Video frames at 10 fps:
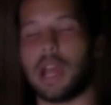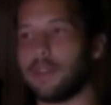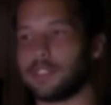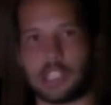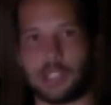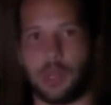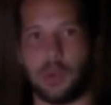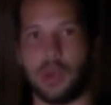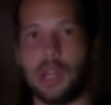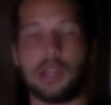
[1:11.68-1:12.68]
leave
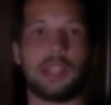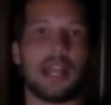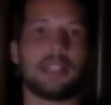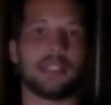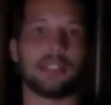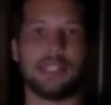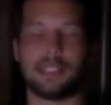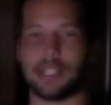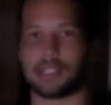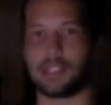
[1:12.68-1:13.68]
that group of friends.
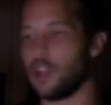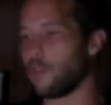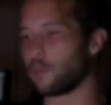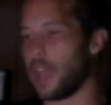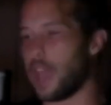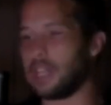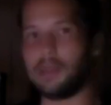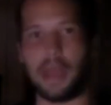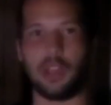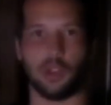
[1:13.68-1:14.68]
Cut low quality
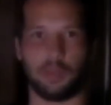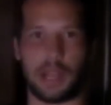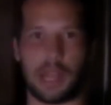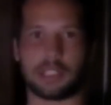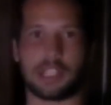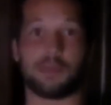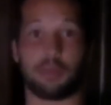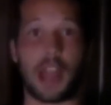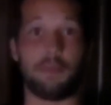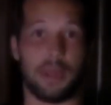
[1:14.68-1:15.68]
people out of your life,
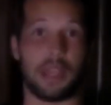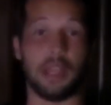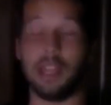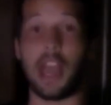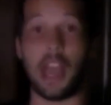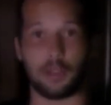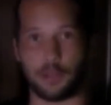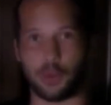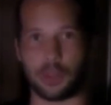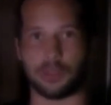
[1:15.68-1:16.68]
and slowly,
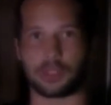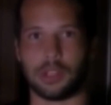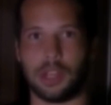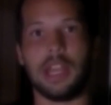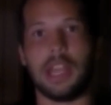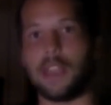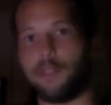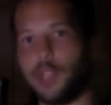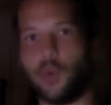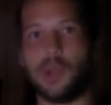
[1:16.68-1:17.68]
as you go out
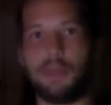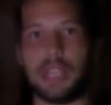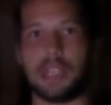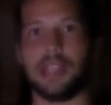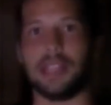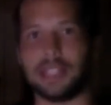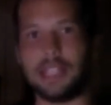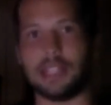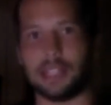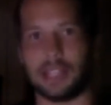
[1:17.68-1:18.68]
into the world and apply
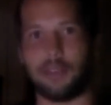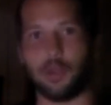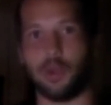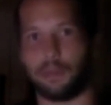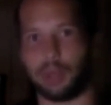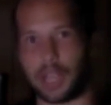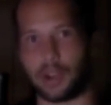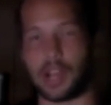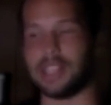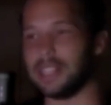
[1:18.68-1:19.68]
yourself at different
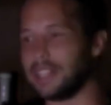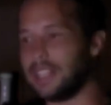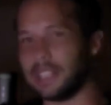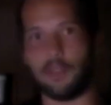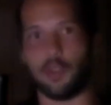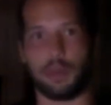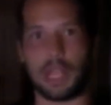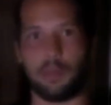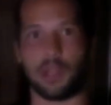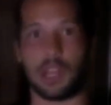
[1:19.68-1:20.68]
things that are more
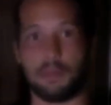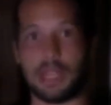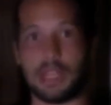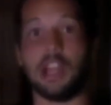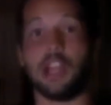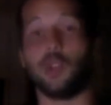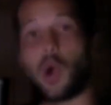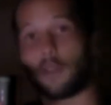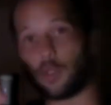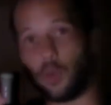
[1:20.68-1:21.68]
useful, you'll probably
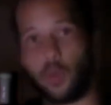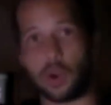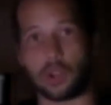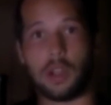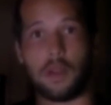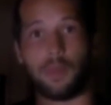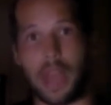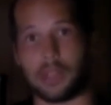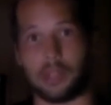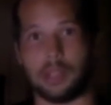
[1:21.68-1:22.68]
find out that you're
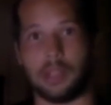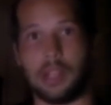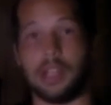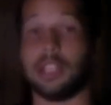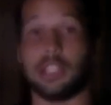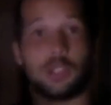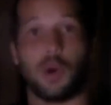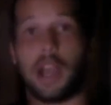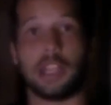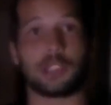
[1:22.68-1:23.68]
not as useless as you think.